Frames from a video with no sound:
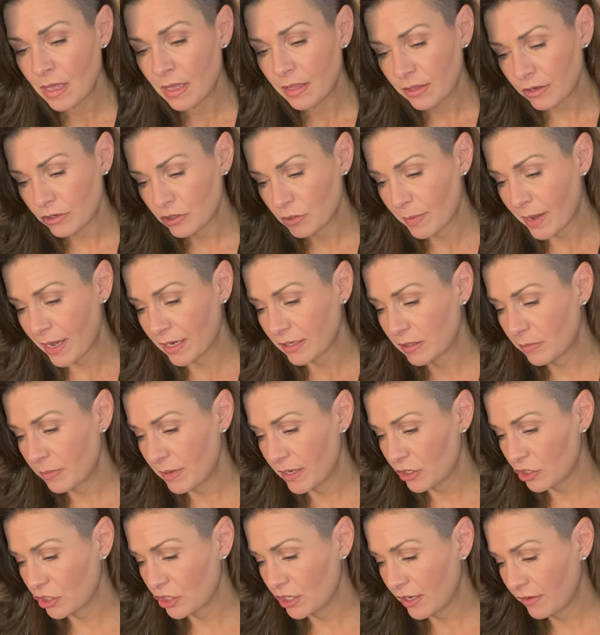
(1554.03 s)
there's about to
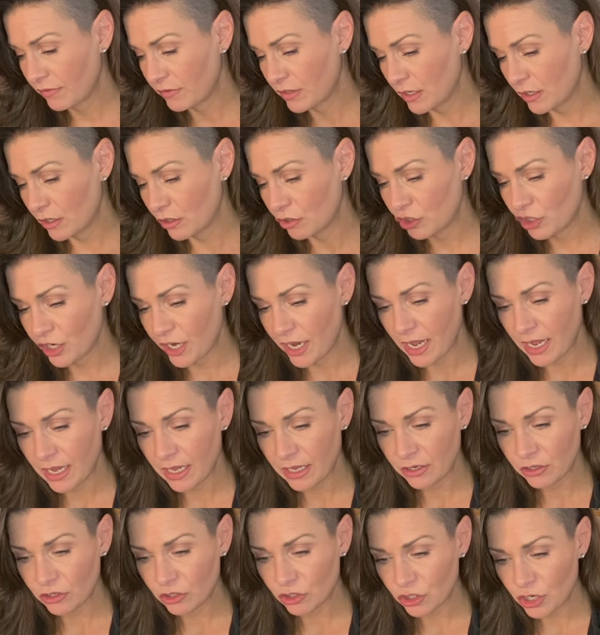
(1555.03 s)
be a shift and a
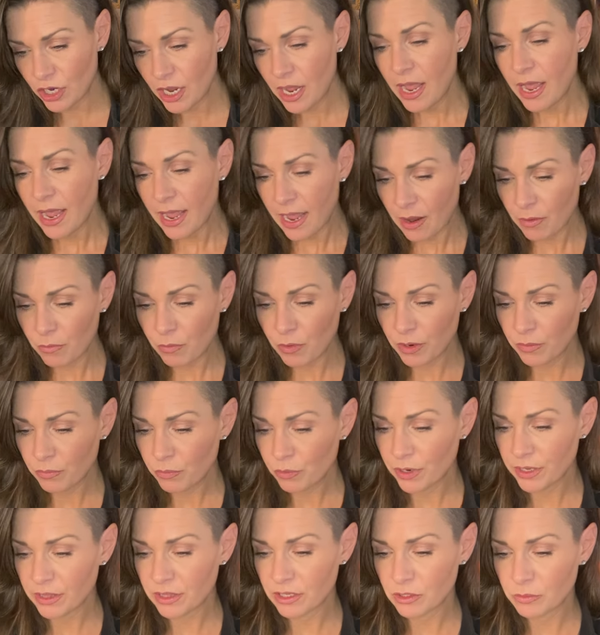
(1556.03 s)
change. At one
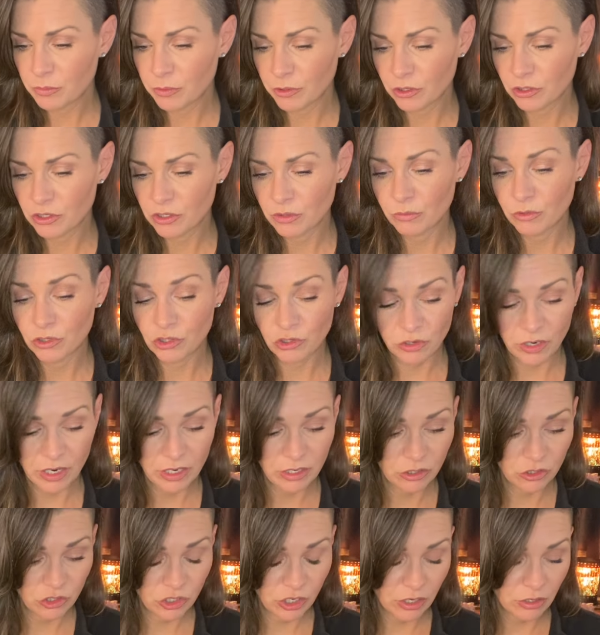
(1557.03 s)
point, this person was trying
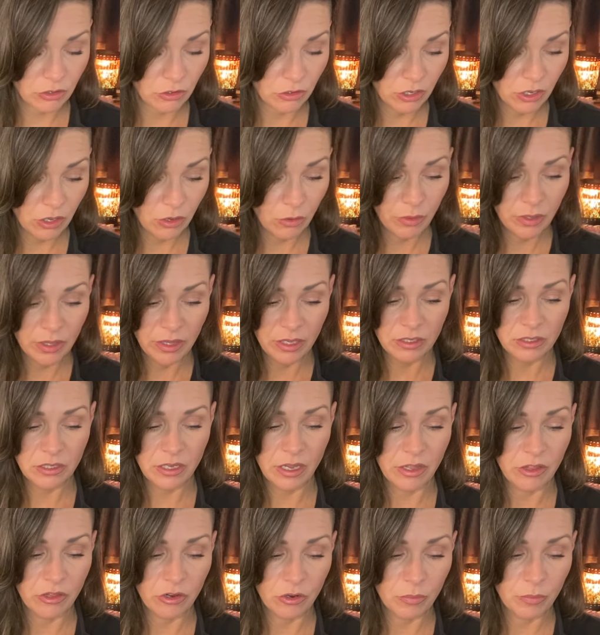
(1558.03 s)
to juggle you and this
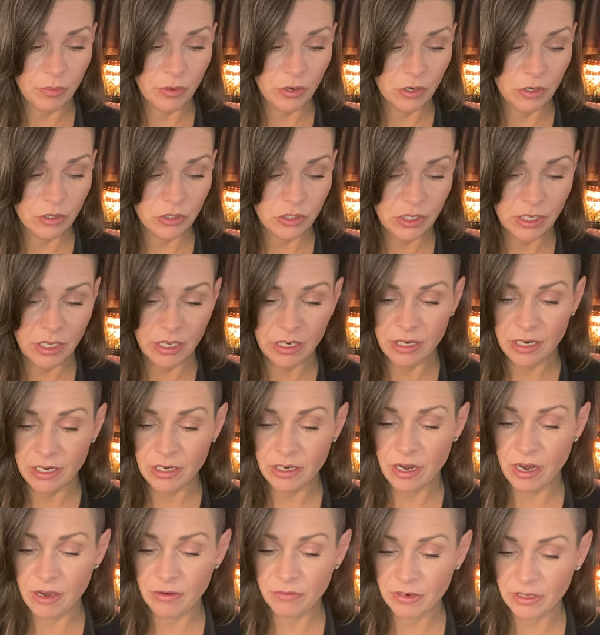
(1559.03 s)
other person and
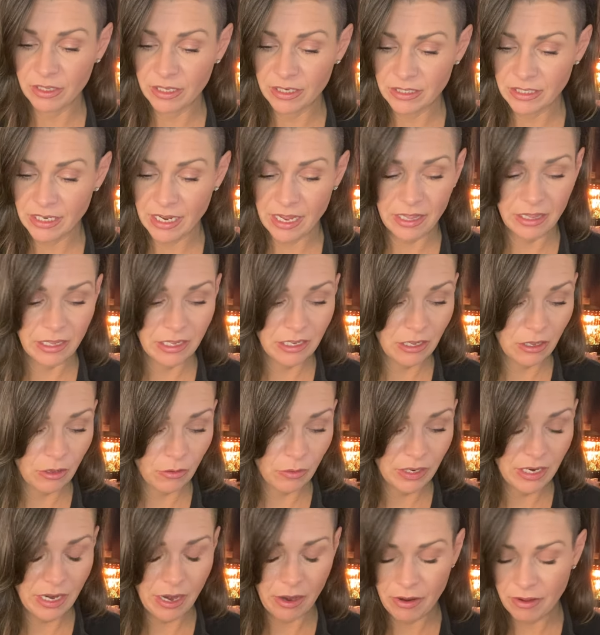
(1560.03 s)
not really telling you.
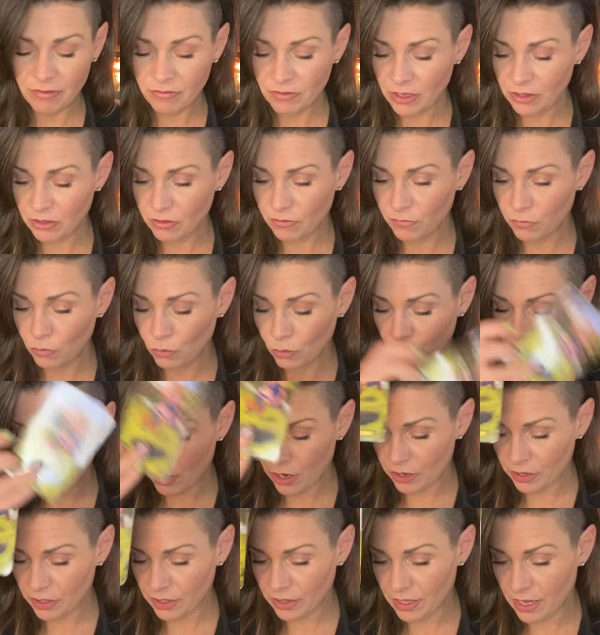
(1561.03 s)
And now I've got the Fool
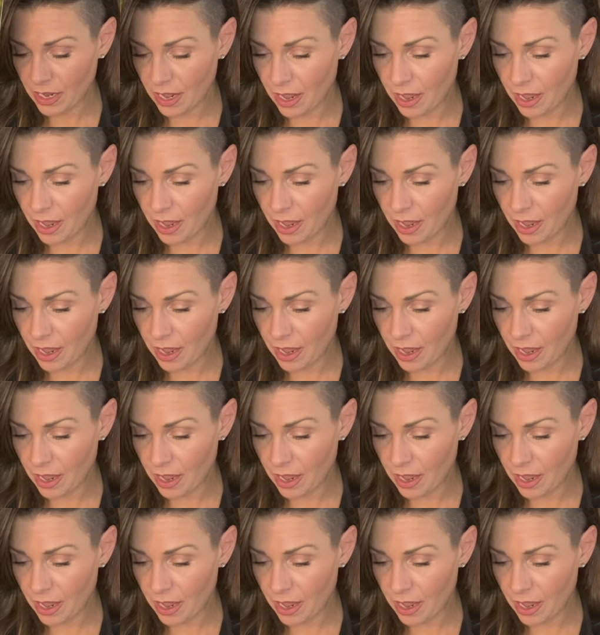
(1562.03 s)
card in the